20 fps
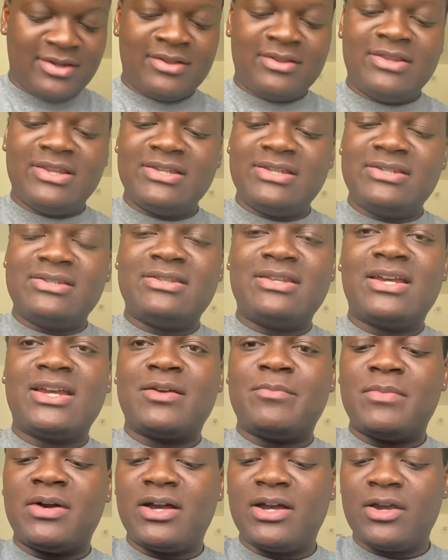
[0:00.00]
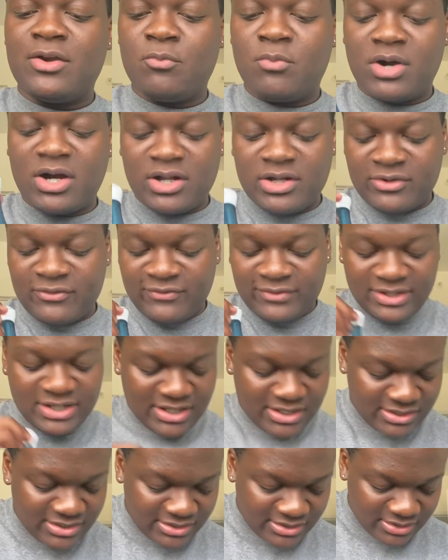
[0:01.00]
This is like my water
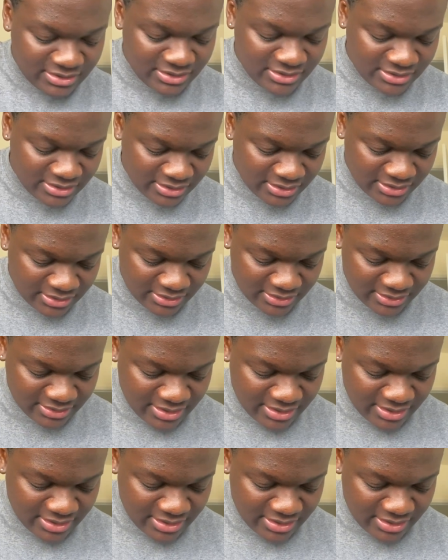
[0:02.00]
flosser.